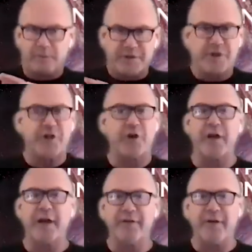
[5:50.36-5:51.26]

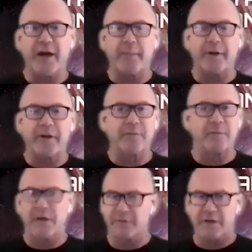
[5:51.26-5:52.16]
security environment.
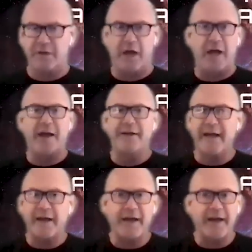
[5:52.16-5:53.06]
It's got
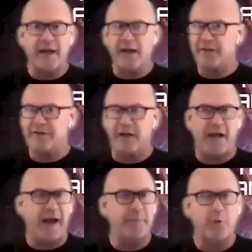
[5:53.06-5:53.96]
identity, it's
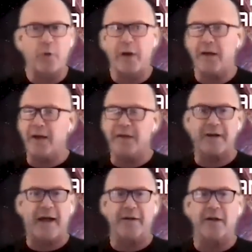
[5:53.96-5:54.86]
got endpoint, it's
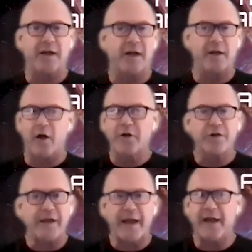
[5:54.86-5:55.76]
got all
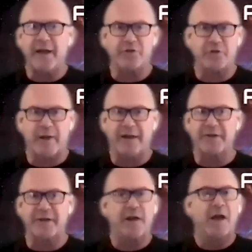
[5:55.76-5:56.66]
your data in
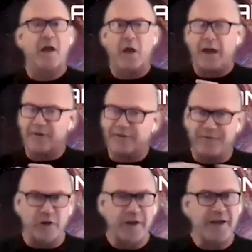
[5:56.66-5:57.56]
transit. It's
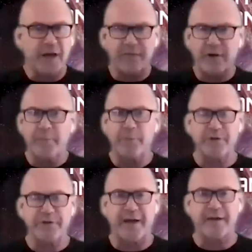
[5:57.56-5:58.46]
fully covered and
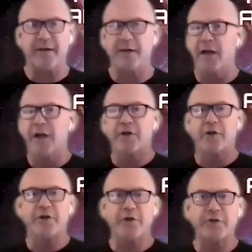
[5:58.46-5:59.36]
protected.
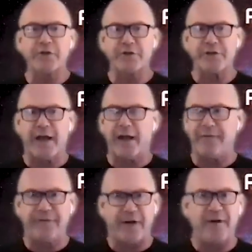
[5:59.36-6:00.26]
Your users at a
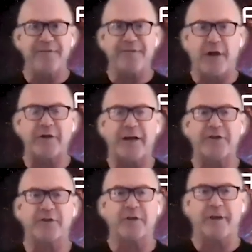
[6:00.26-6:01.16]
very
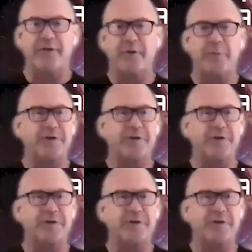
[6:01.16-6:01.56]
foundational level are